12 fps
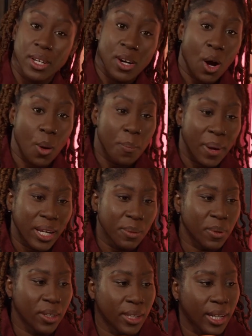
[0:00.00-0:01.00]
On
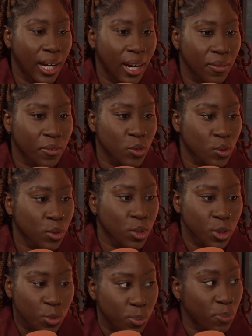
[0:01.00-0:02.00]
paper, they have
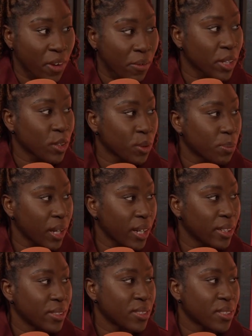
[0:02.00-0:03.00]
very good
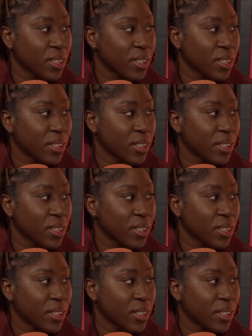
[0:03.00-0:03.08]
players.